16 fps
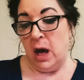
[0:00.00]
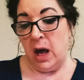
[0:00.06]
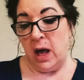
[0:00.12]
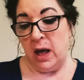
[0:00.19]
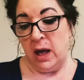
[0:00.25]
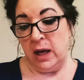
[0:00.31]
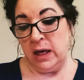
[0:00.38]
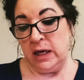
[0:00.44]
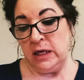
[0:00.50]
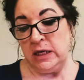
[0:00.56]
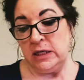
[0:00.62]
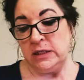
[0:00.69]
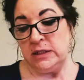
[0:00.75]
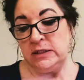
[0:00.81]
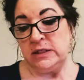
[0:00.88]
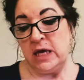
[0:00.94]
Uh, it
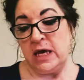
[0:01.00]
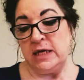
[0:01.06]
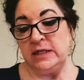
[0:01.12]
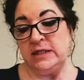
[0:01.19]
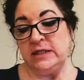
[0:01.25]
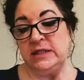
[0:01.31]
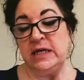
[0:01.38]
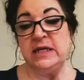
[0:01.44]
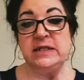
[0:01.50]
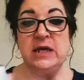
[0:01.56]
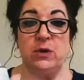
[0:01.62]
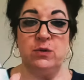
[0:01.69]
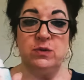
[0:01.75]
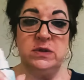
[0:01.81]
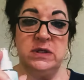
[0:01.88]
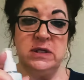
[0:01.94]
is uh, six
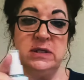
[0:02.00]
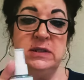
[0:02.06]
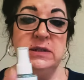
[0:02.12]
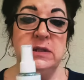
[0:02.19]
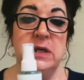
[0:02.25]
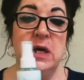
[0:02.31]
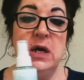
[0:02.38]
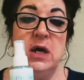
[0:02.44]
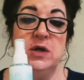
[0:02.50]
ounces,